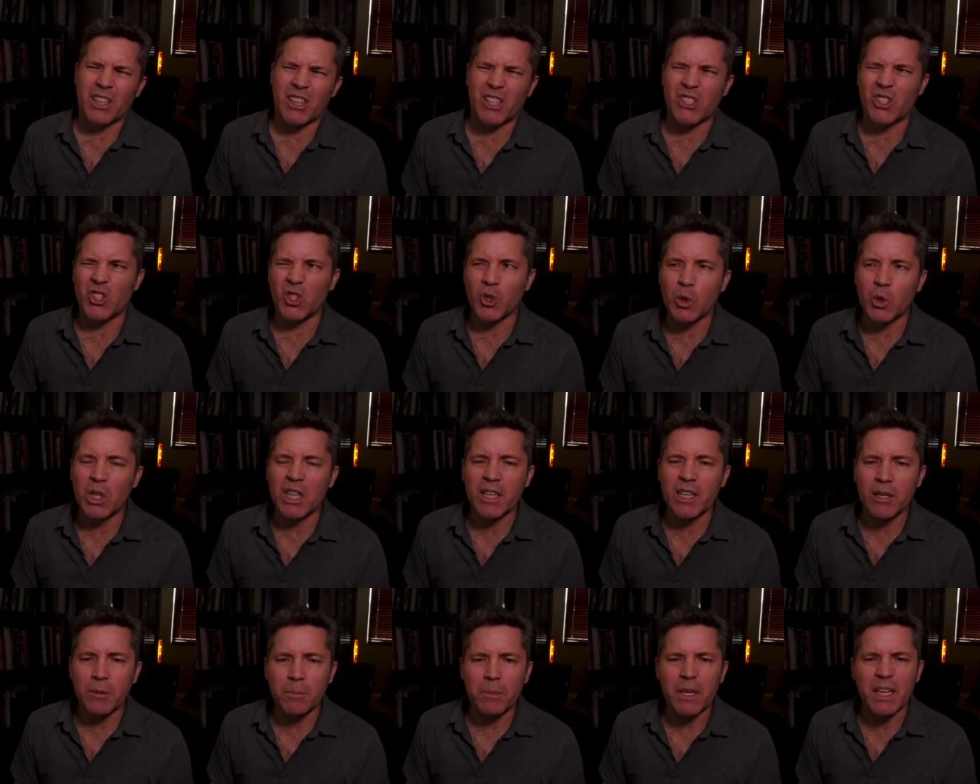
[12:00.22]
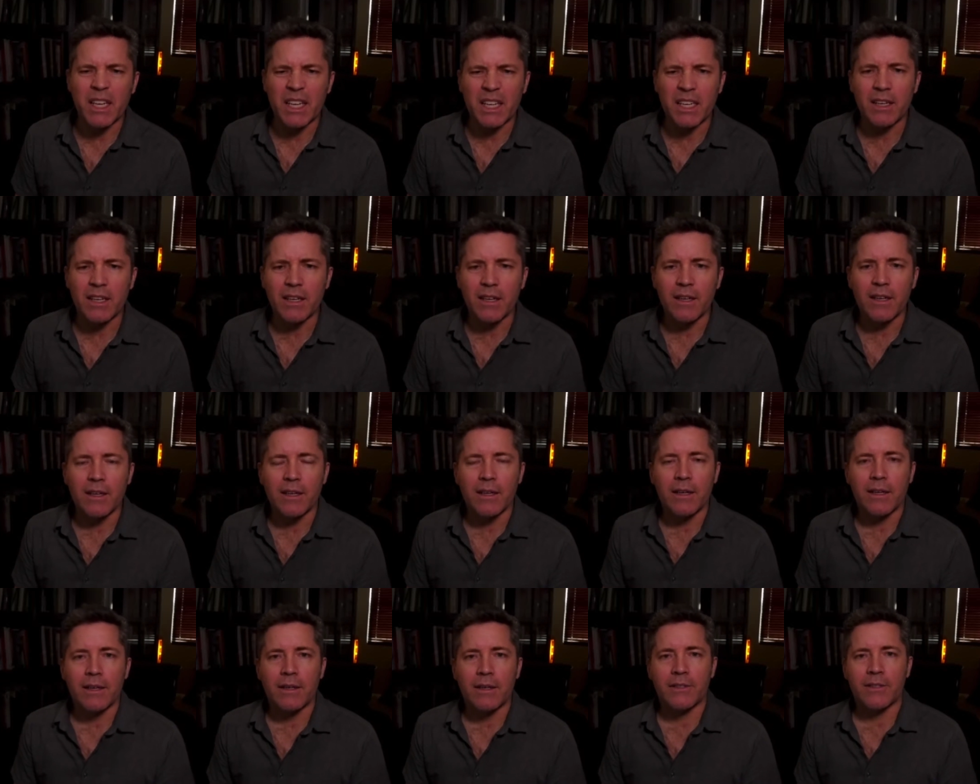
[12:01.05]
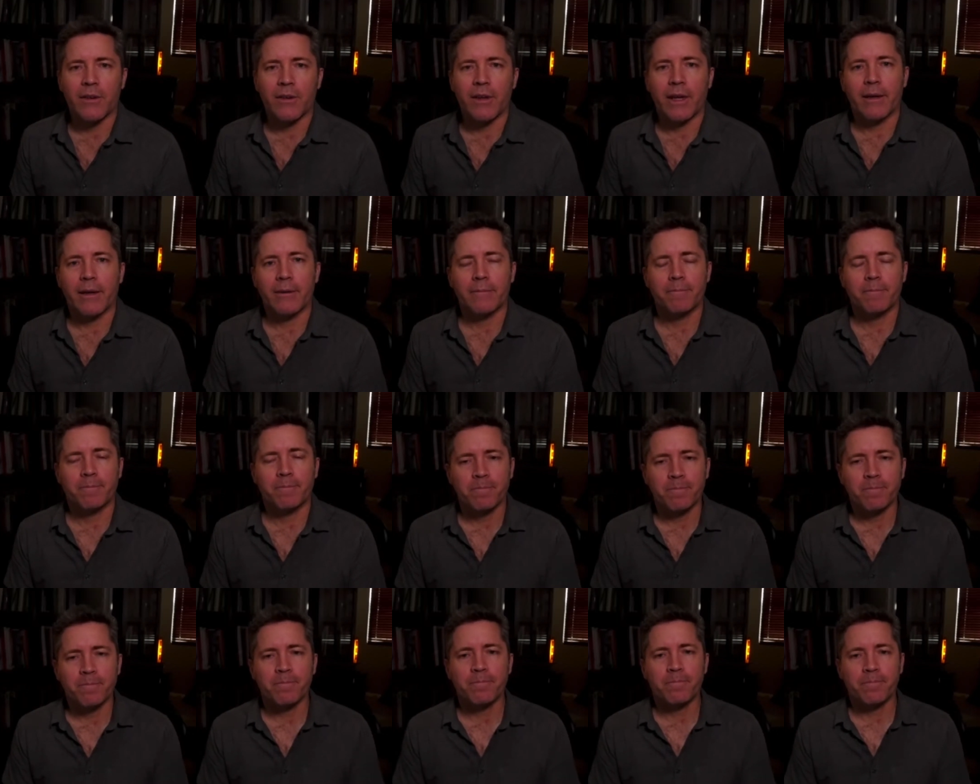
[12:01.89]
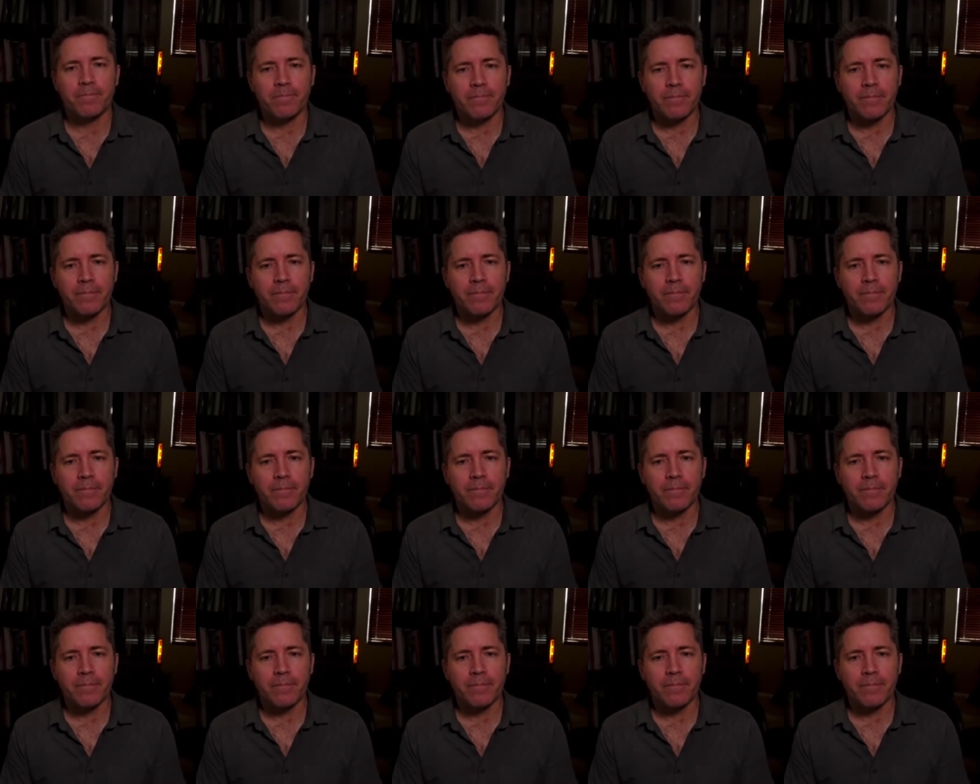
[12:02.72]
zoo a little bit. So, yeah.